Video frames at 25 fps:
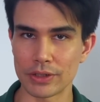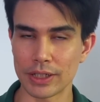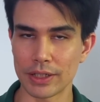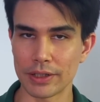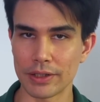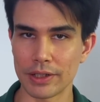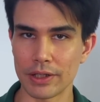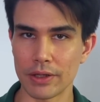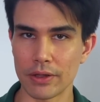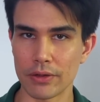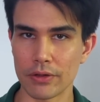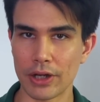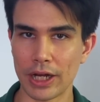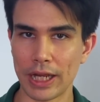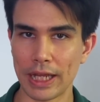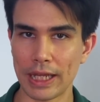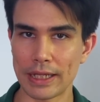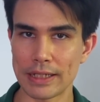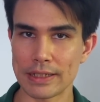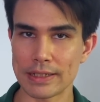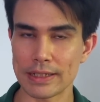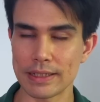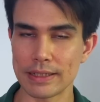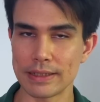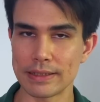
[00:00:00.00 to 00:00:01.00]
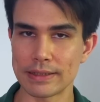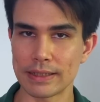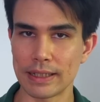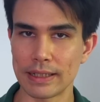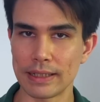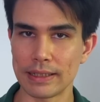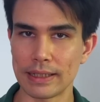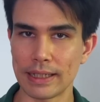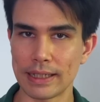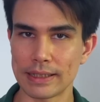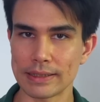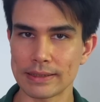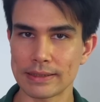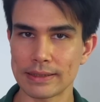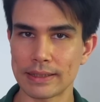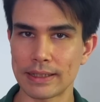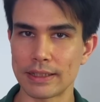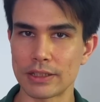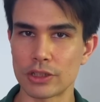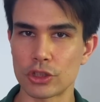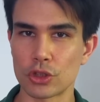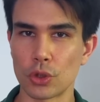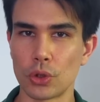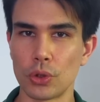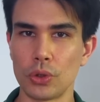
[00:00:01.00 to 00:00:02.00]
on the other hand, is less
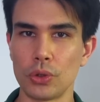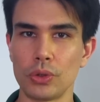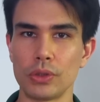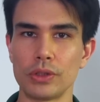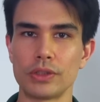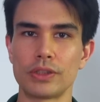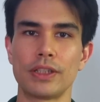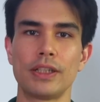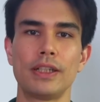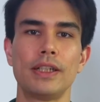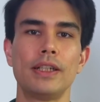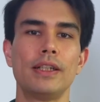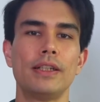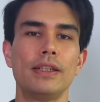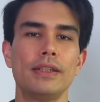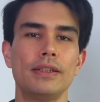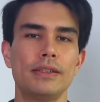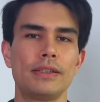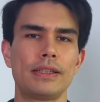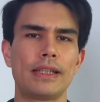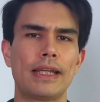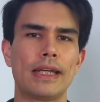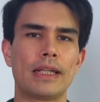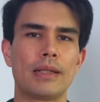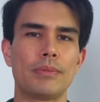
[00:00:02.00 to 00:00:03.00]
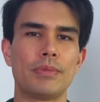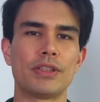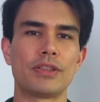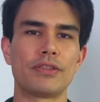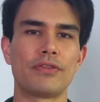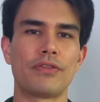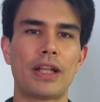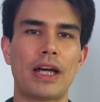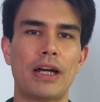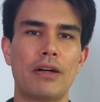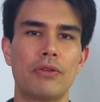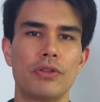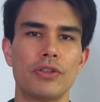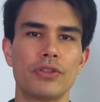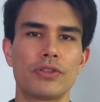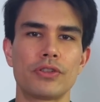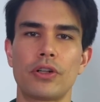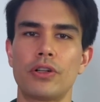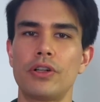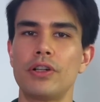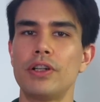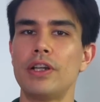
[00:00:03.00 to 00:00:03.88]
controlled. Cannabis flowers are